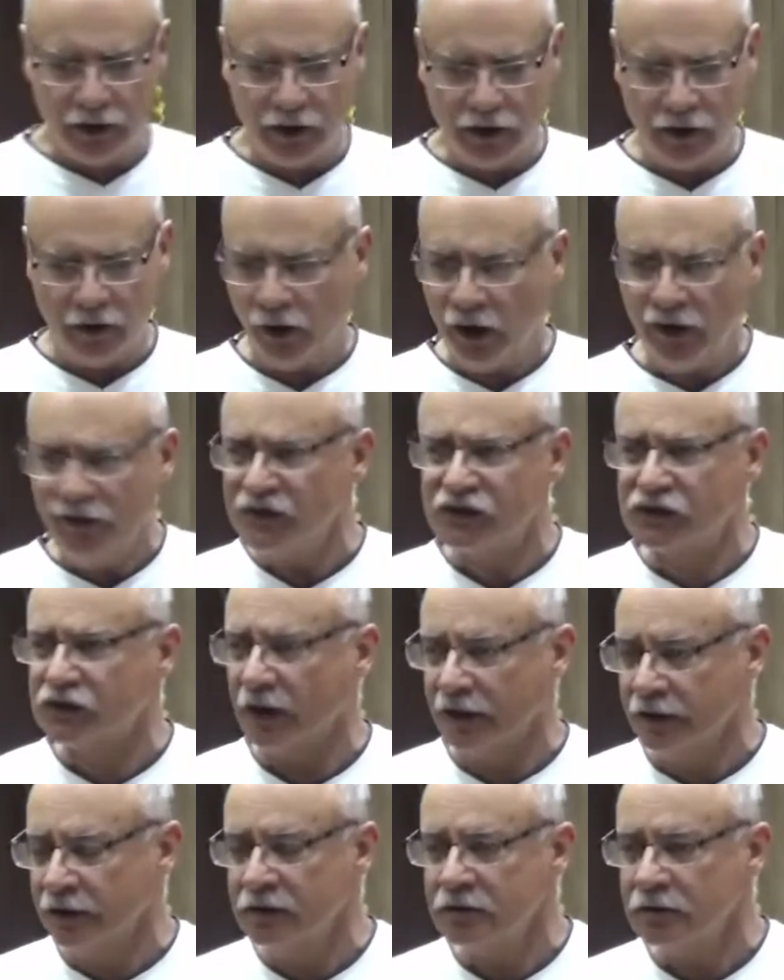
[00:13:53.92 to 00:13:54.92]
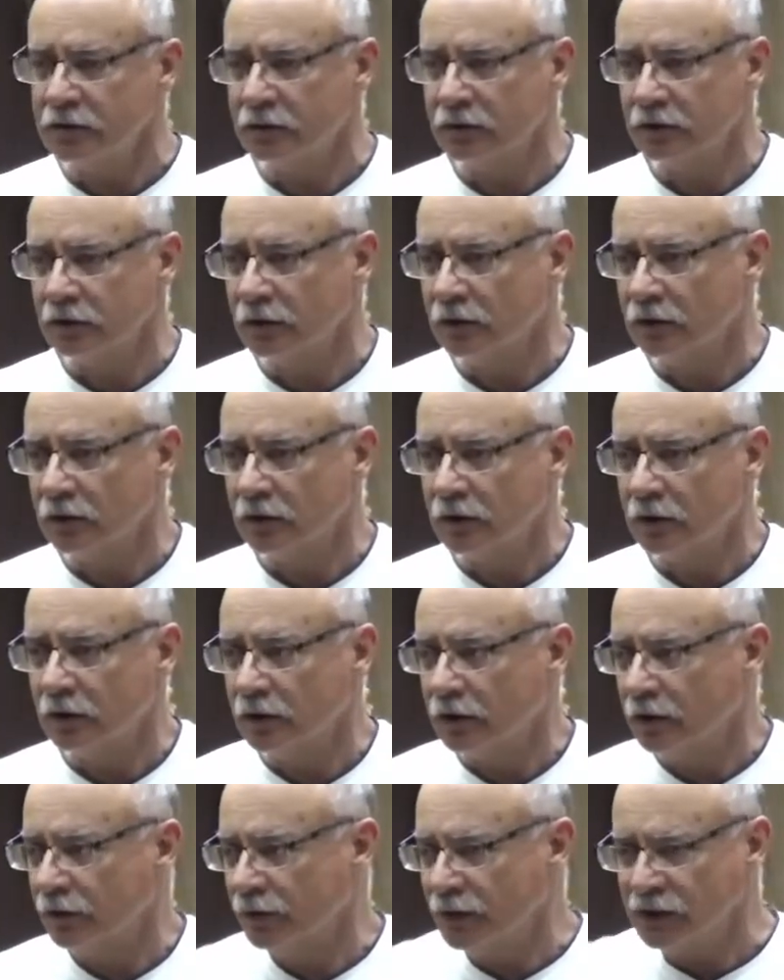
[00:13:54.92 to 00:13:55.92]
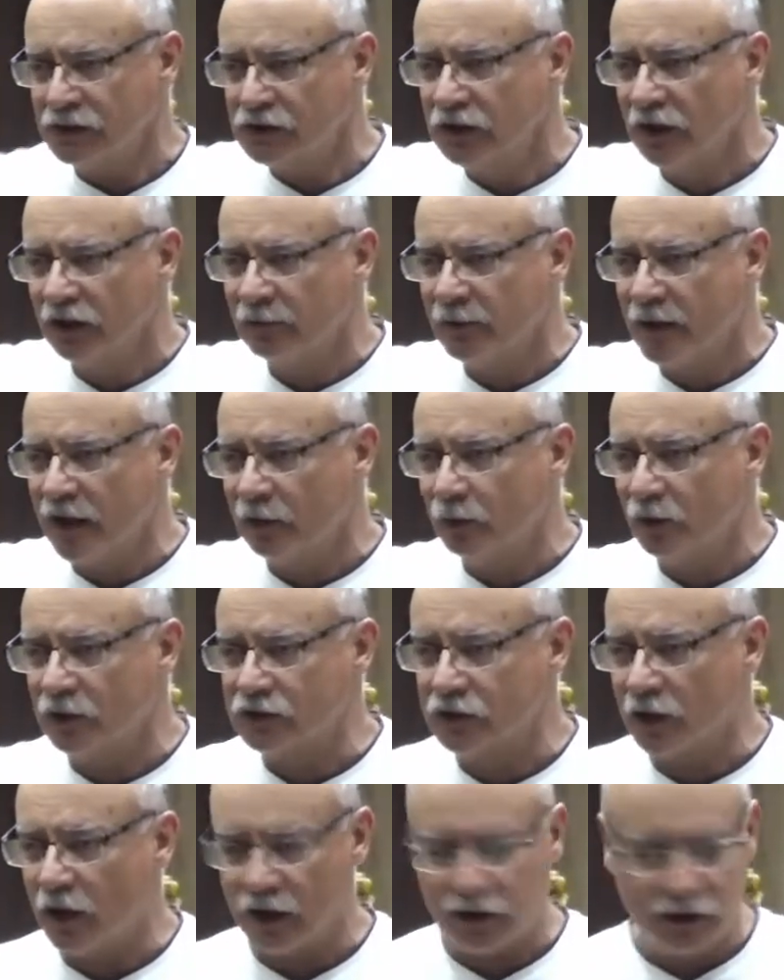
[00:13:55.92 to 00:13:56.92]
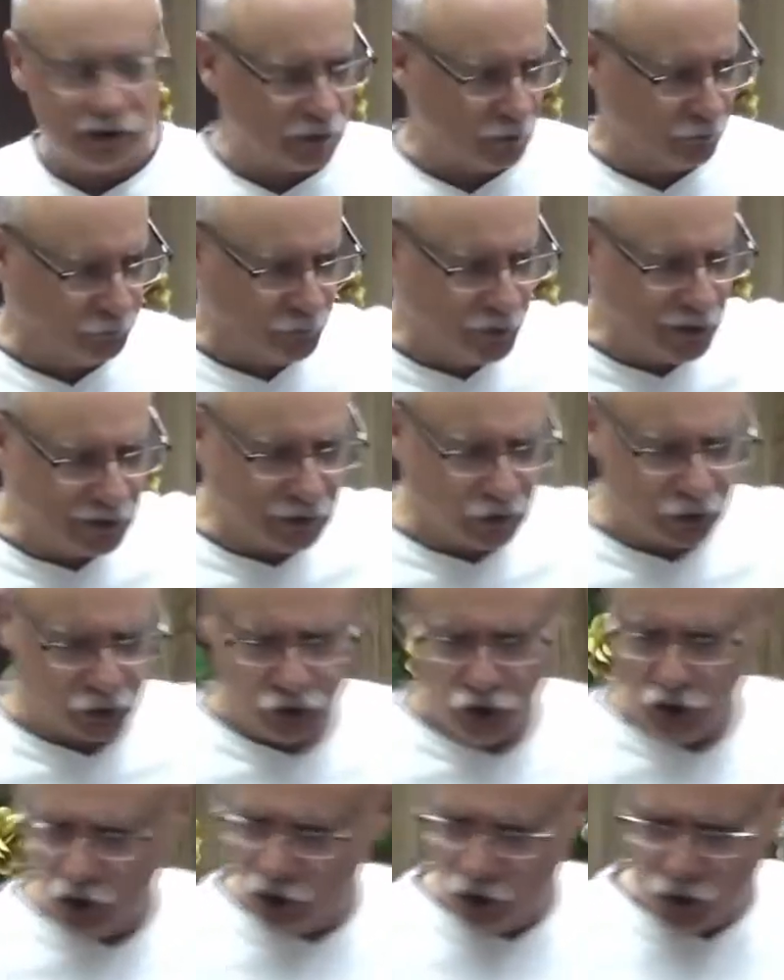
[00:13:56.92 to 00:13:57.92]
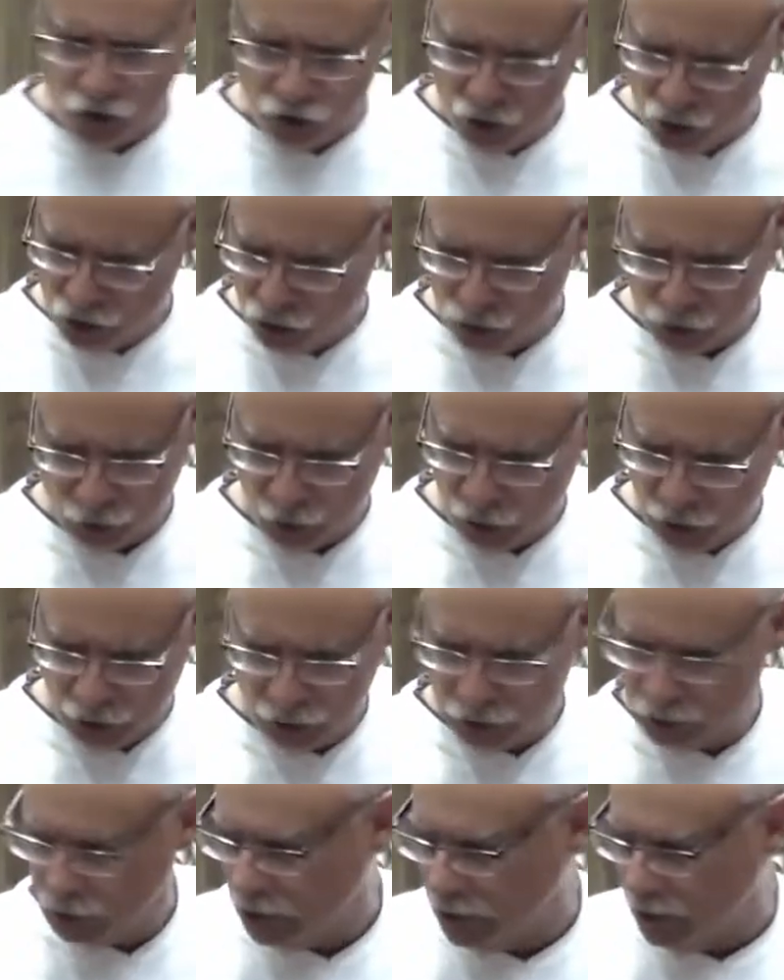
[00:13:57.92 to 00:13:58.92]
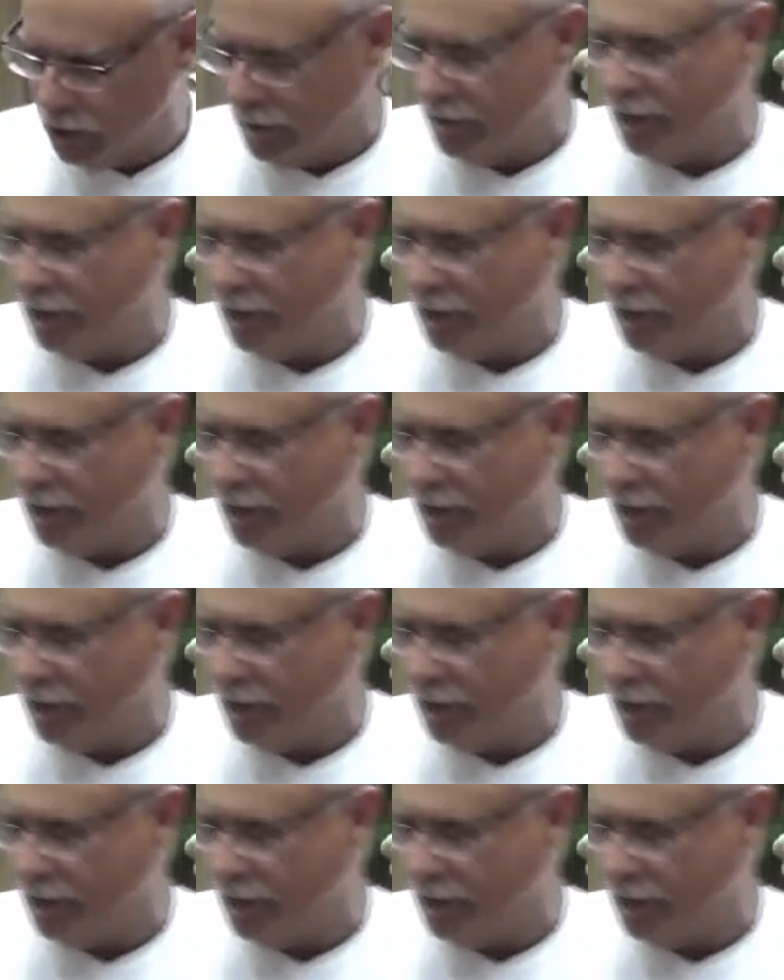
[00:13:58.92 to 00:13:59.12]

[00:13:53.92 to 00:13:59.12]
and all of a sudden, this young man would talk, and so first it's, well, and